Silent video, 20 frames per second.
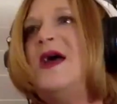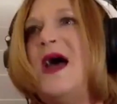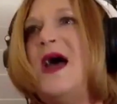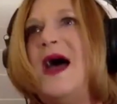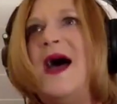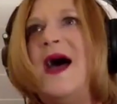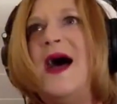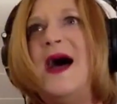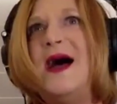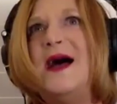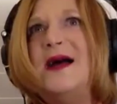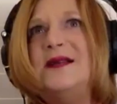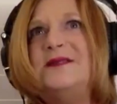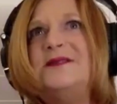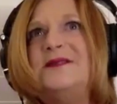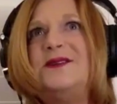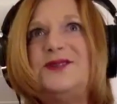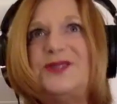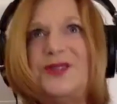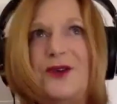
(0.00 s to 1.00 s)

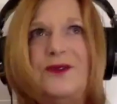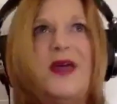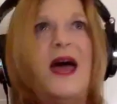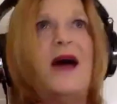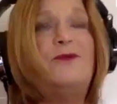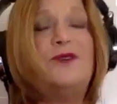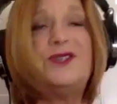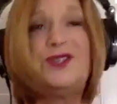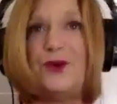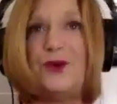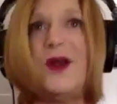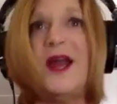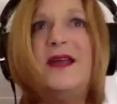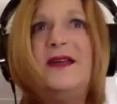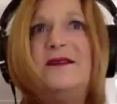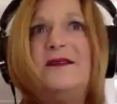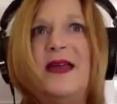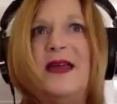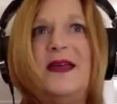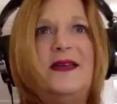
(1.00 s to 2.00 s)
And so that was
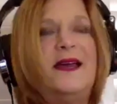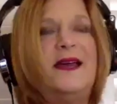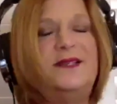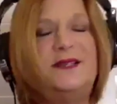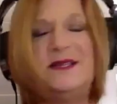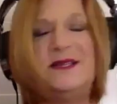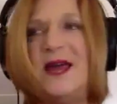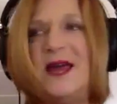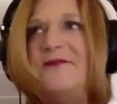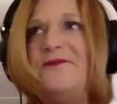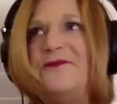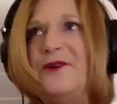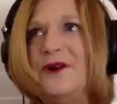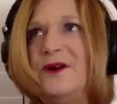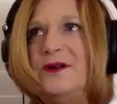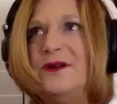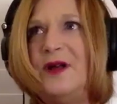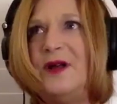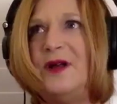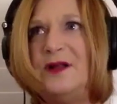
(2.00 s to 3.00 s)
great. And I did that
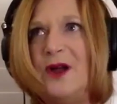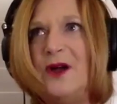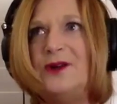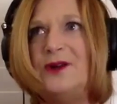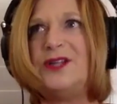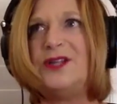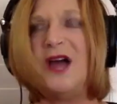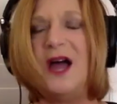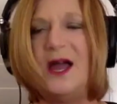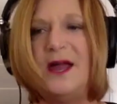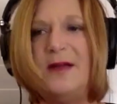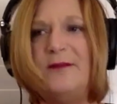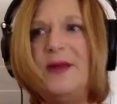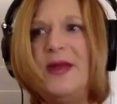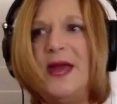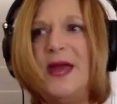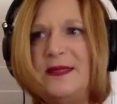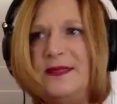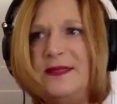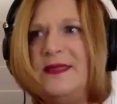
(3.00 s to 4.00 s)
for a long time.
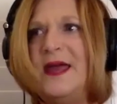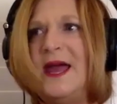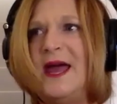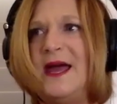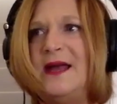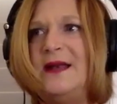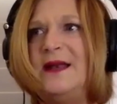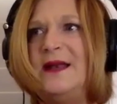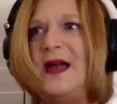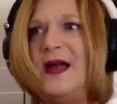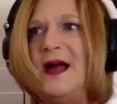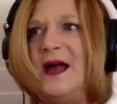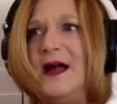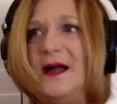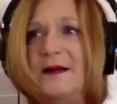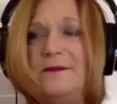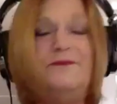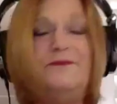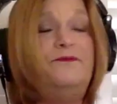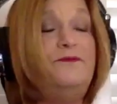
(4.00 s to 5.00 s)
And then
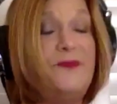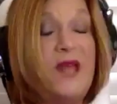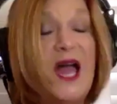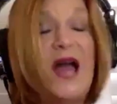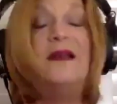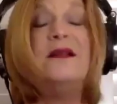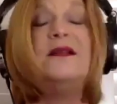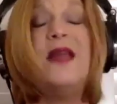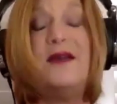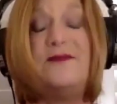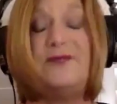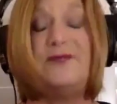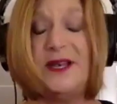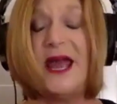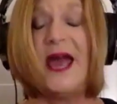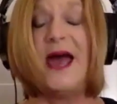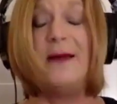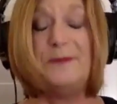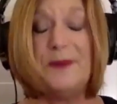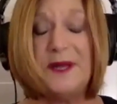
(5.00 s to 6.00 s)
9/11
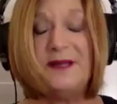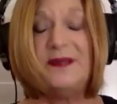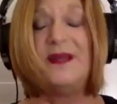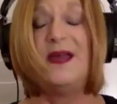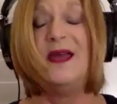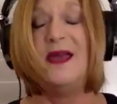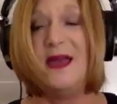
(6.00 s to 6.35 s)
happened.